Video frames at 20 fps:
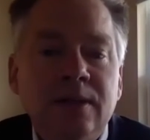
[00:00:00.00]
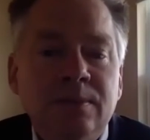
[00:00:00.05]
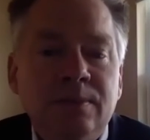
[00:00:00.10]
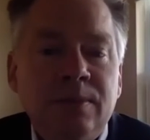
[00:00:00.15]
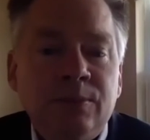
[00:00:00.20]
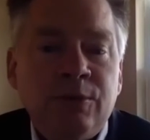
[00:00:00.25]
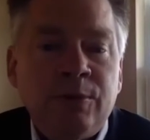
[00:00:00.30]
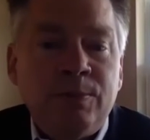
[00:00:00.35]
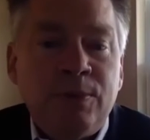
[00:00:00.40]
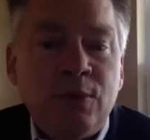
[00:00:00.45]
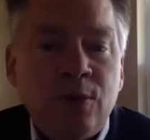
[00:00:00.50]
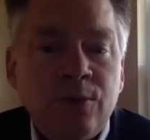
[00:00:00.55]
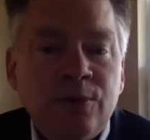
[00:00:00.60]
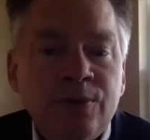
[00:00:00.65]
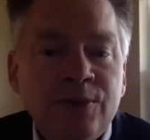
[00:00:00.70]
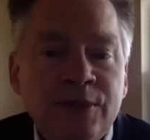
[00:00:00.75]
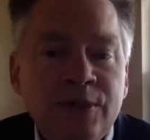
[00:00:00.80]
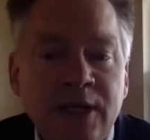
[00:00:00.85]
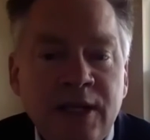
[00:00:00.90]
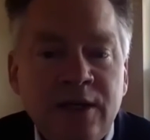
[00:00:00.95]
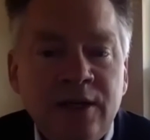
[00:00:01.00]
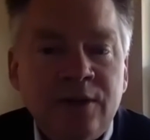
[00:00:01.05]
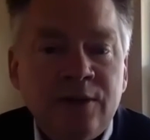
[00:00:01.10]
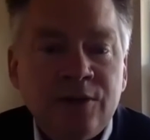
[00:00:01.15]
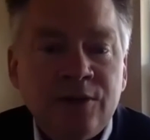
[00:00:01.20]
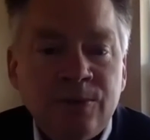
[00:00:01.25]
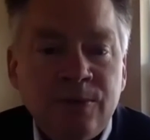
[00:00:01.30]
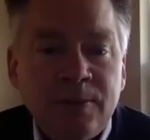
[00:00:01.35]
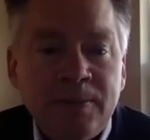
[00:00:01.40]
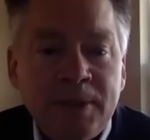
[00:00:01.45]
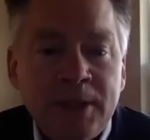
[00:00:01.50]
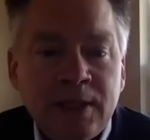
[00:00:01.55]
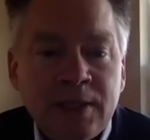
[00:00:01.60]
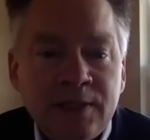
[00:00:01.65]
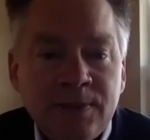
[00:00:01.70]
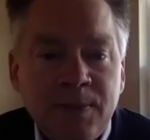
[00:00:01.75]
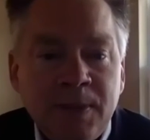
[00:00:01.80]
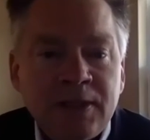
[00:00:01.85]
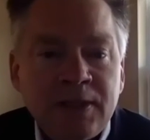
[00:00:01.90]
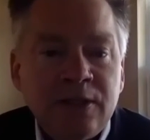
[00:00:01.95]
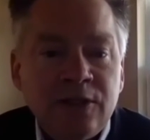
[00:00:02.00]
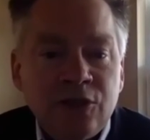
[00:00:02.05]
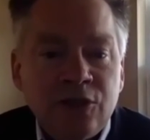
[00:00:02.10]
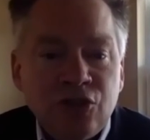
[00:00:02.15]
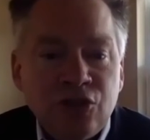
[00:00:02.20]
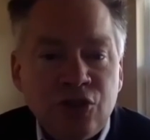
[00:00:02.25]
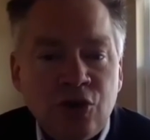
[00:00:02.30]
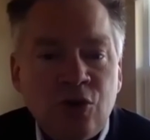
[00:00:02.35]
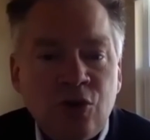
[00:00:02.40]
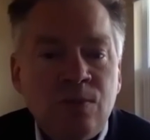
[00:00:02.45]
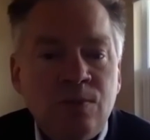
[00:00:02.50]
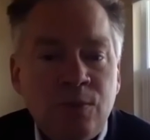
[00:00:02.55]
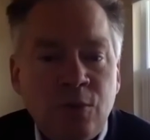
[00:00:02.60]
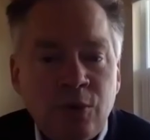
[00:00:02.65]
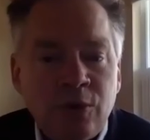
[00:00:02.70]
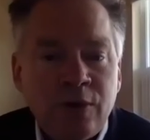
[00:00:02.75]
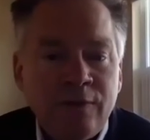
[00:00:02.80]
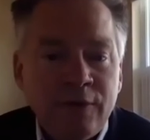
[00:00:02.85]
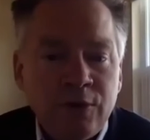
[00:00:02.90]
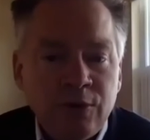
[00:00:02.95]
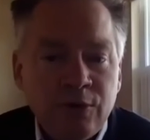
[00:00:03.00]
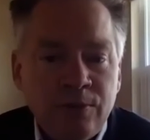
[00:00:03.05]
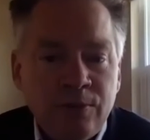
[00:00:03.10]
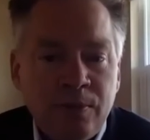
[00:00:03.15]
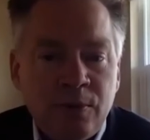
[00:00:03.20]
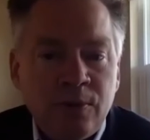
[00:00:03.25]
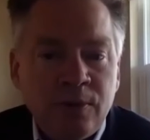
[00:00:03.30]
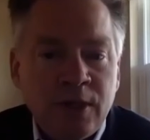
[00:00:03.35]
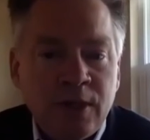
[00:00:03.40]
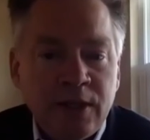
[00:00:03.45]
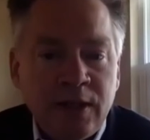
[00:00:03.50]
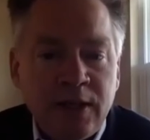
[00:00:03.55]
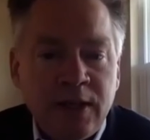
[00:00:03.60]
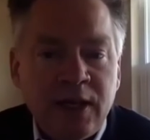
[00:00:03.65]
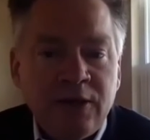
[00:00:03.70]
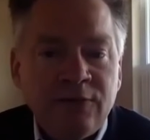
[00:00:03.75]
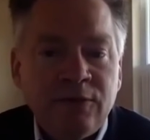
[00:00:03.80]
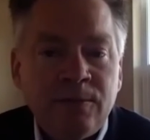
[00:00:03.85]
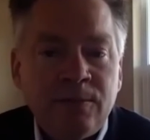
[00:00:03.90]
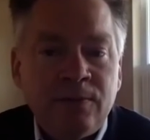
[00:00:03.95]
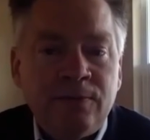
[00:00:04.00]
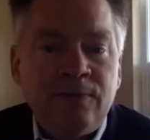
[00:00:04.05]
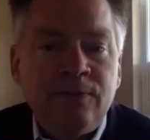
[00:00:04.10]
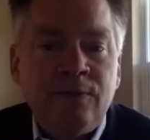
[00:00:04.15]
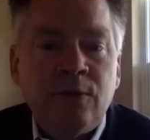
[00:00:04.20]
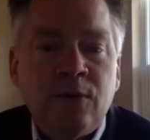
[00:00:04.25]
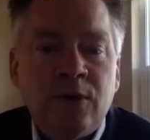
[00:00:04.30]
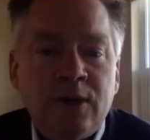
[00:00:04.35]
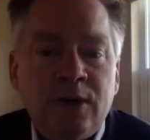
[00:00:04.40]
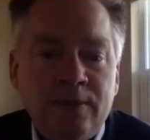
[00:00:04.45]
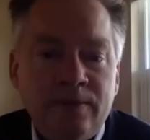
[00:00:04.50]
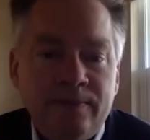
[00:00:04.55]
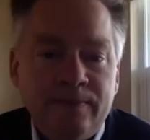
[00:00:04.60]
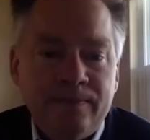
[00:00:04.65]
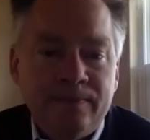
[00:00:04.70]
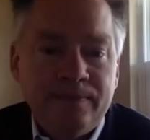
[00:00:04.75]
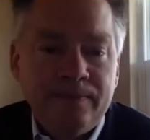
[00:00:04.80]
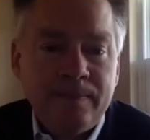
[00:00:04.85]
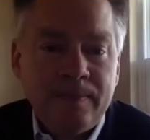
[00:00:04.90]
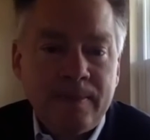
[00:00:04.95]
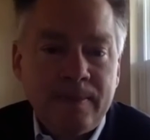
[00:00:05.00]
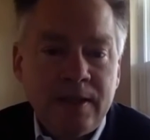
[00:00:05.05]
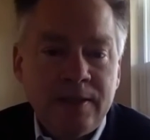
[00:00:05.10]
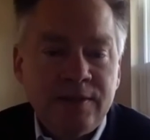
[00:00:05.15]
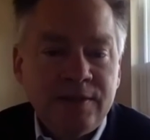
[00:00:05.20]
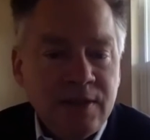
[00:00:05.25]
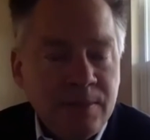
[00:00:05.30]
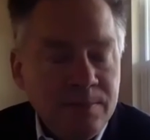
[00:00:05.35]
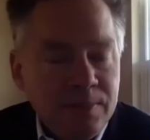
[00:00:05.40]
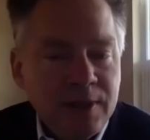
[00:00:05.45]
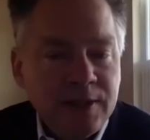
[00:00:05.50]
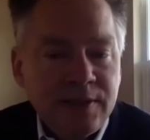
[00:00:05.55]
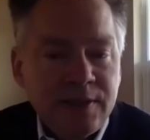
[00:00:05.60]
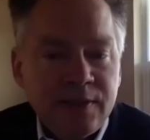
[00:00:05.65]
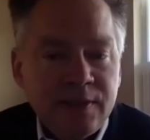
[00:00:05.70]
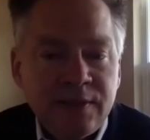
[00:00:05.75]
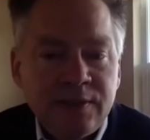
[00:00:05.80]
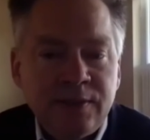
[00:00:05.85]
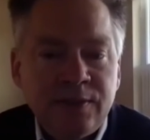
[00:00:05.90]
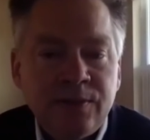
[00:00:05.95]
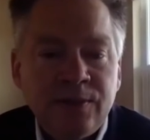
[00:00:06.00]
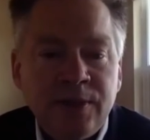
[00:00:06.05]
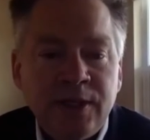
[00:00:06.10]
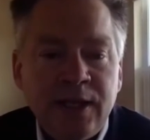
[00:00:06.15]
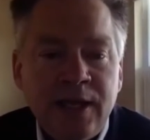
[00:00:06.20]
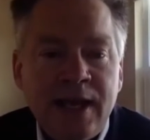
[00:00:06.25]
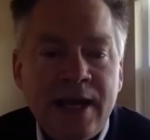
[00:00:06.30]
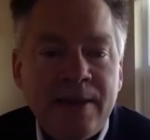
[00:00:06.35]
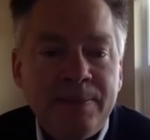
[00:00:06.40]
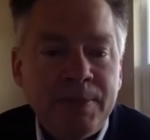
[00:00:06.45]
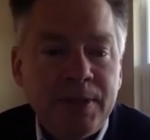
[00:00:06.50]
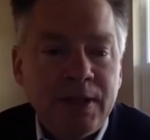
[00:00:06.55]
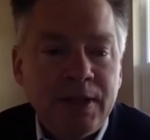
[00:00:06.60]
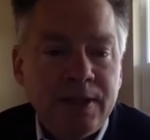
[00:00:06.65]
but reporters and editors will be expected to show more of their reporting than ever before. In some places, it's already happening.